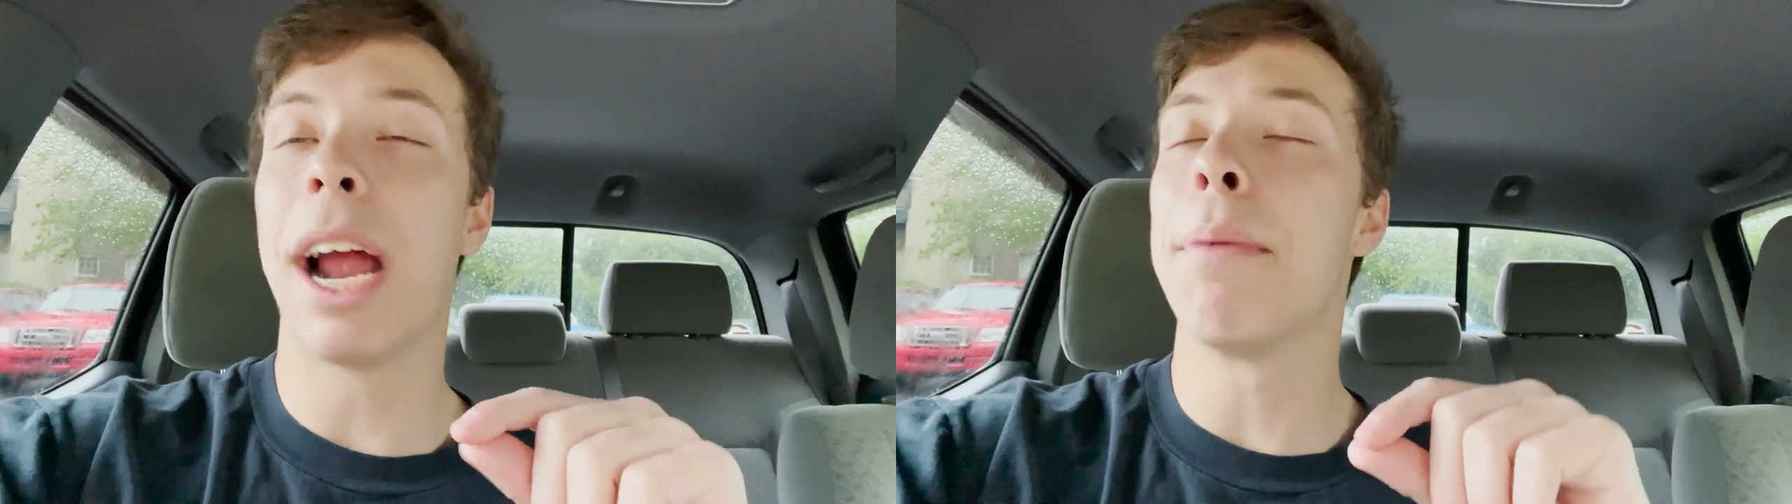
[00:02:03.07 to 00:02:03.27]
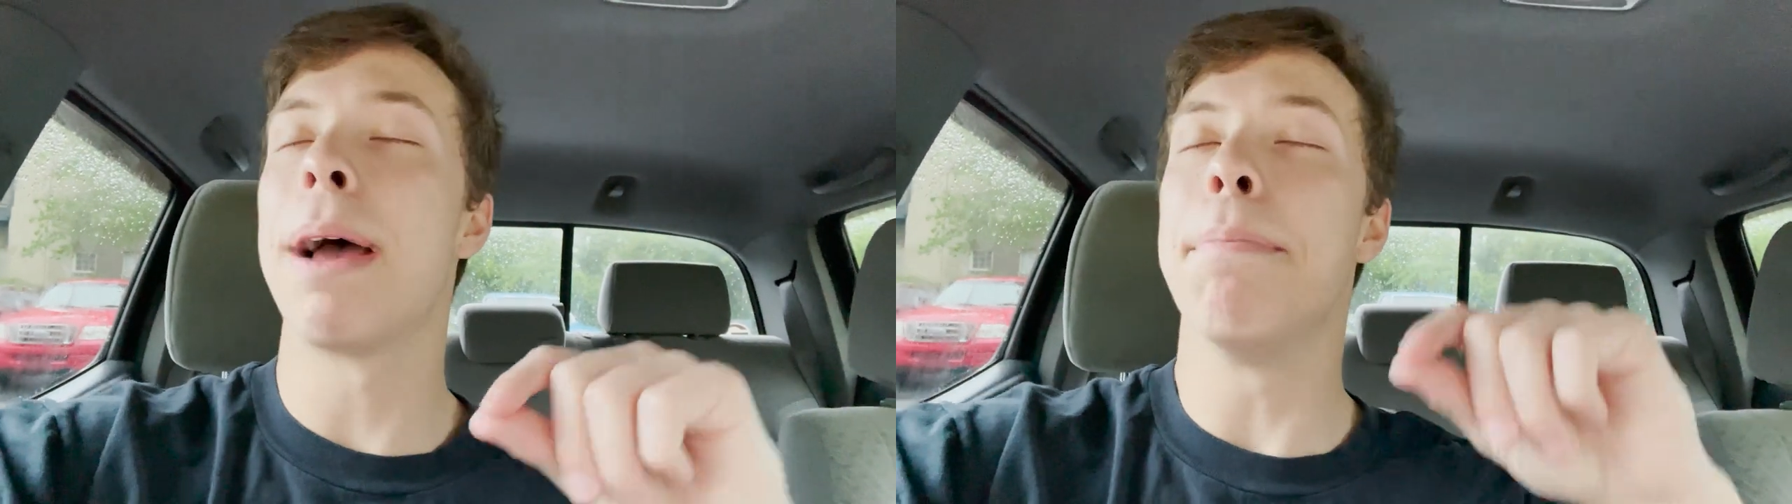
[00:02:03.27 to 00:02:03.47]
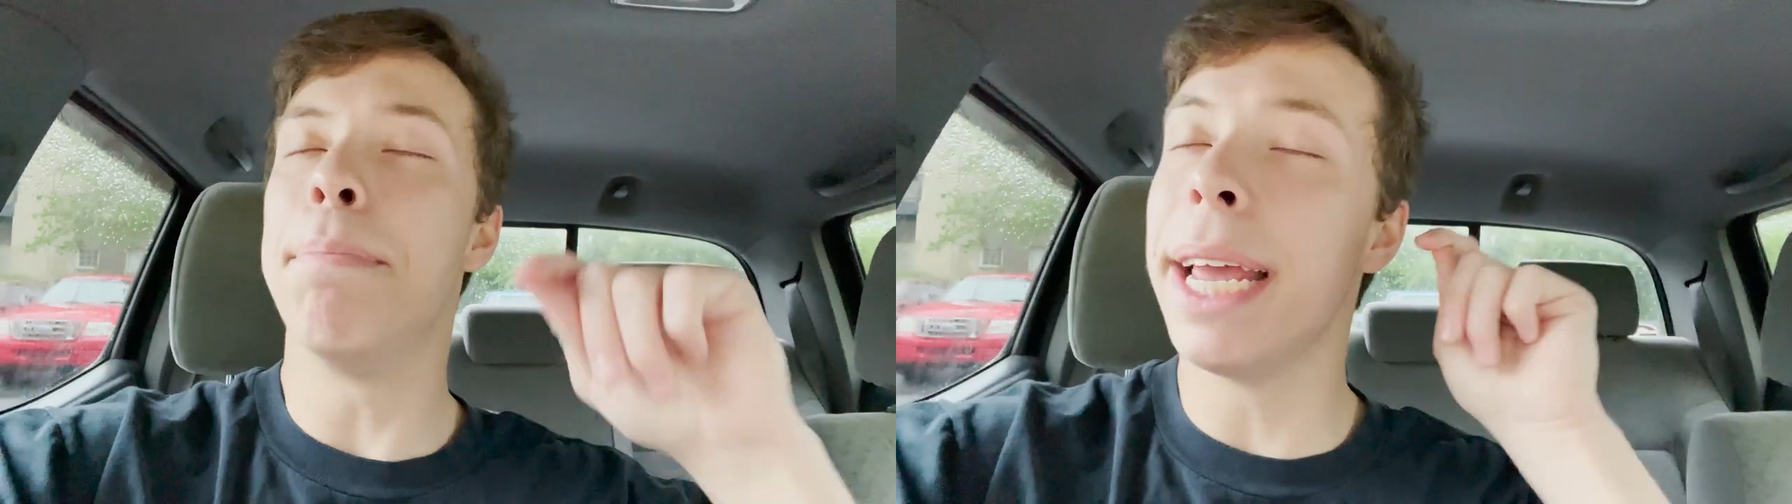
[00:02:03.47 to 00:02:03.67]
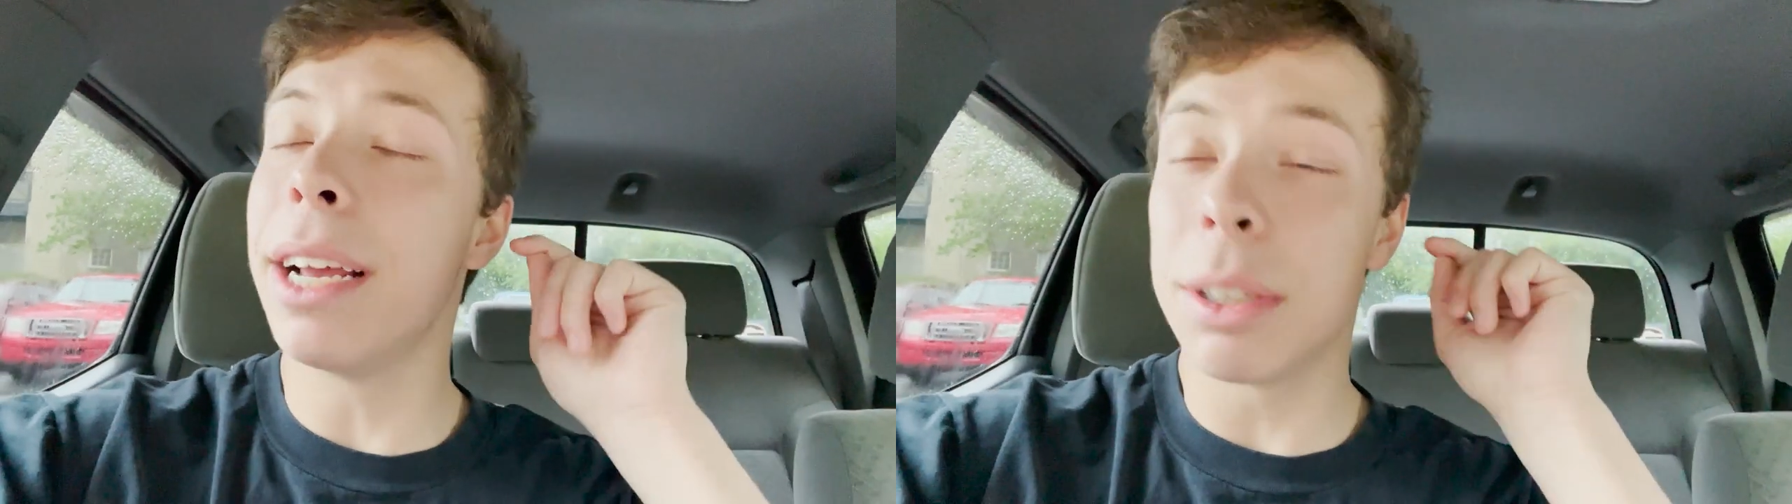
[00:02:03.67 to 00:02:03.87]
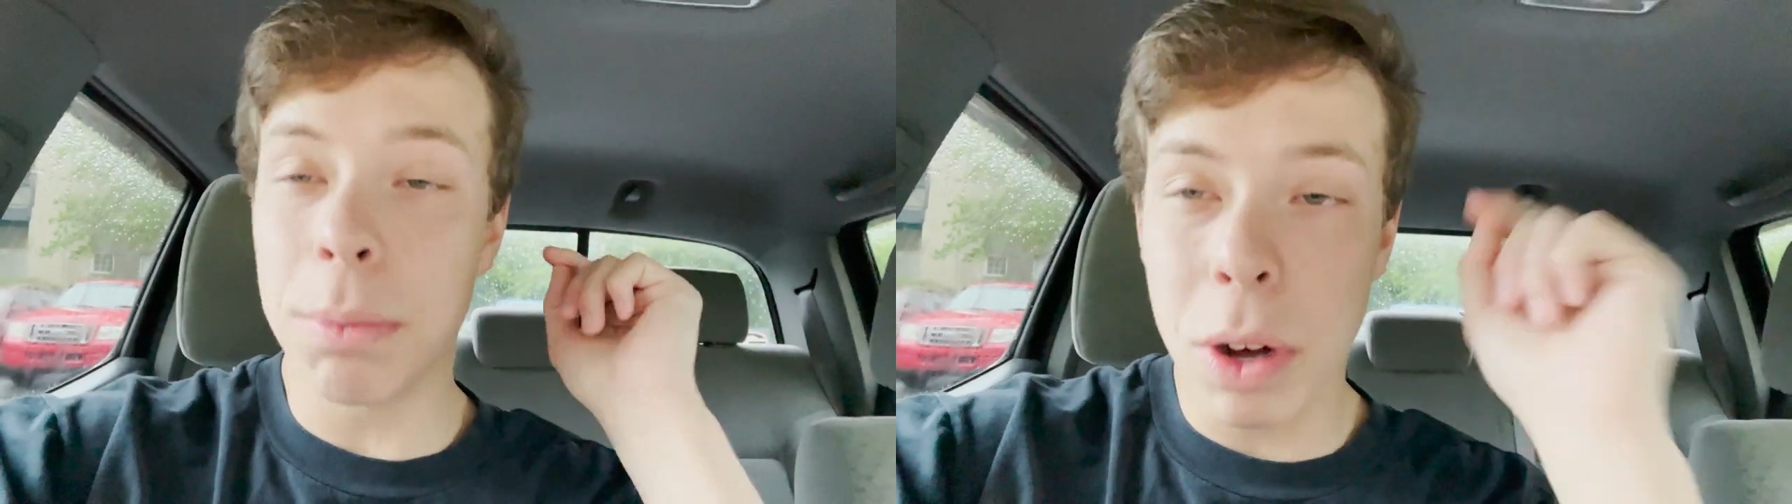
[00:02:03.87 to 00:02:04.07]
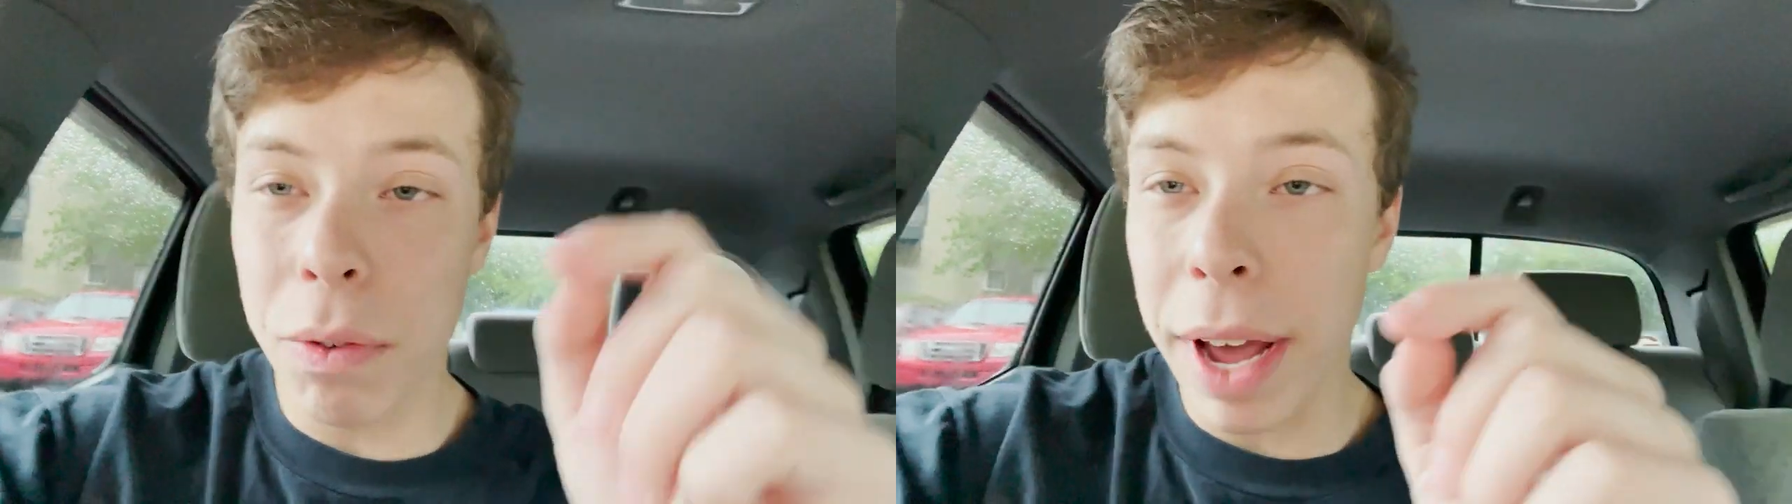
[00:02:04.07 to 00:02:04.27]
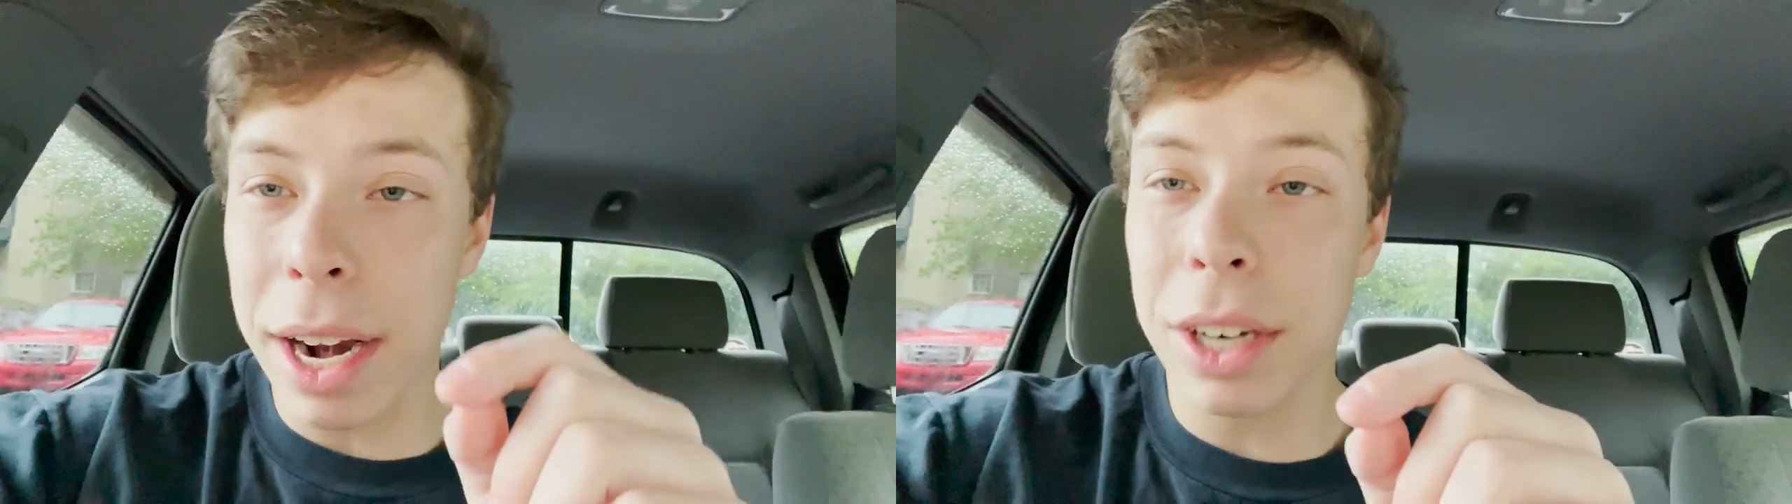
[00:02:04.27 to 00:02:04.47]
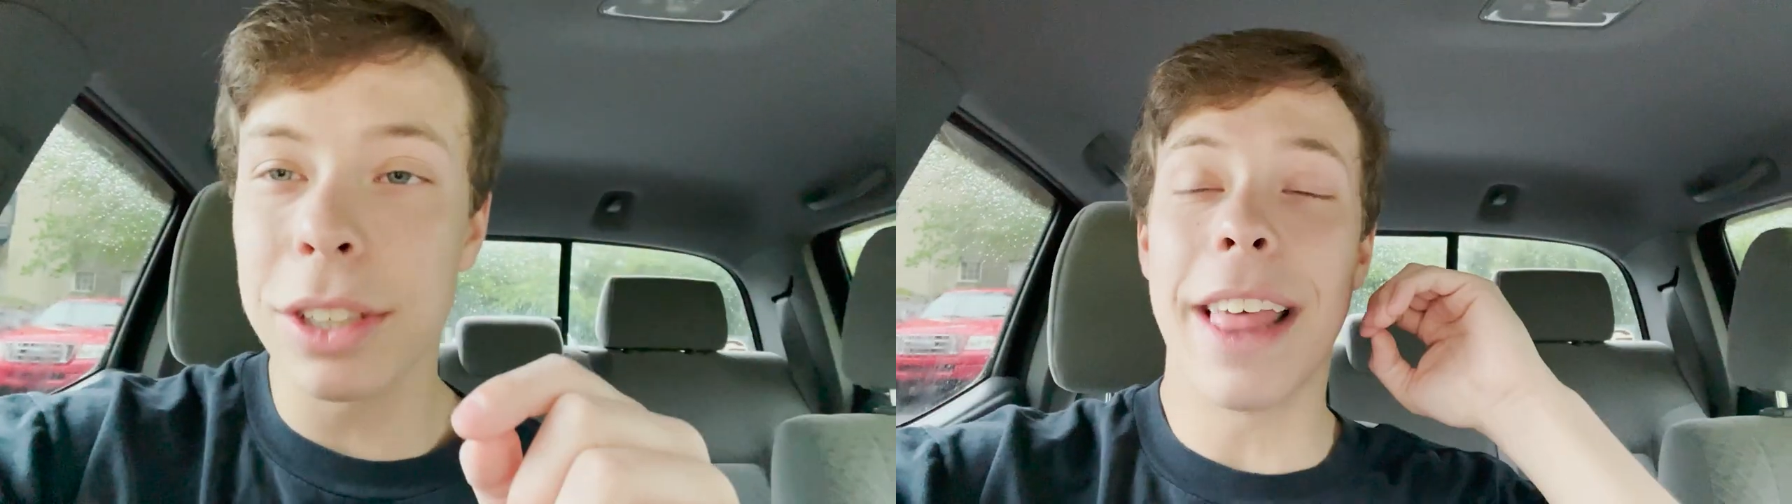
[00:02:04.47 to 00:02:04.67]
They are my biggest
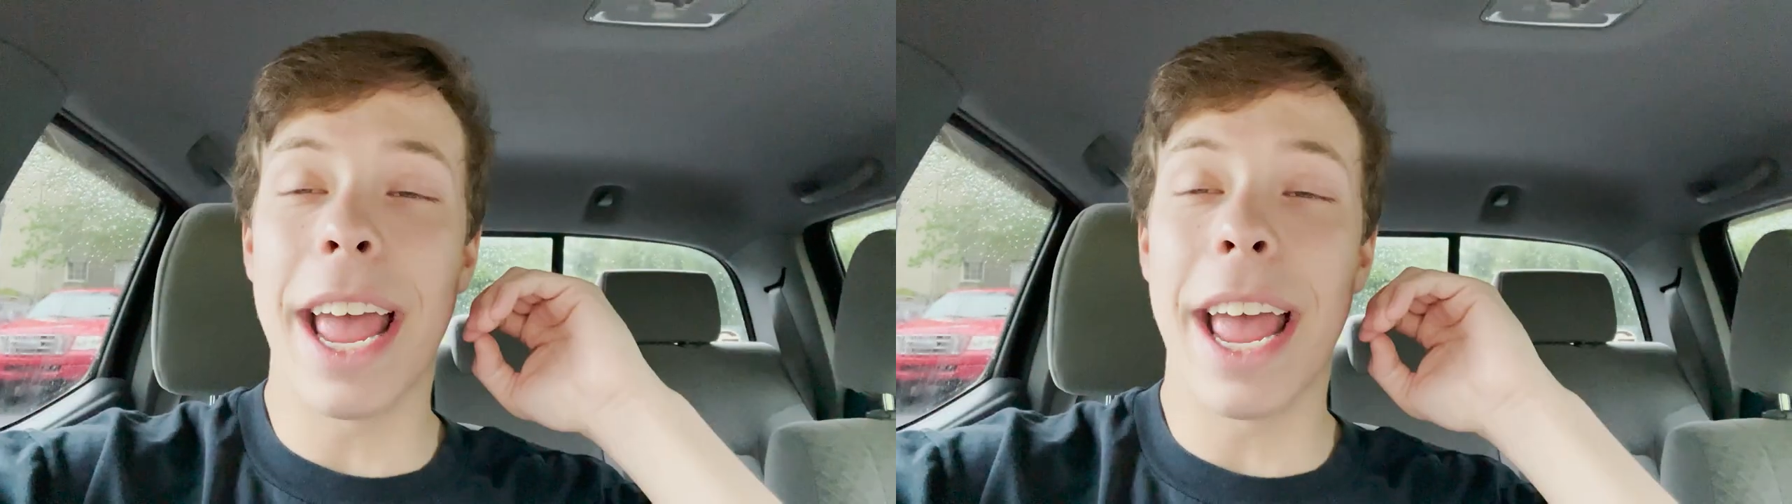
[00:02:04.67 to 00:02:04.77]
motivators.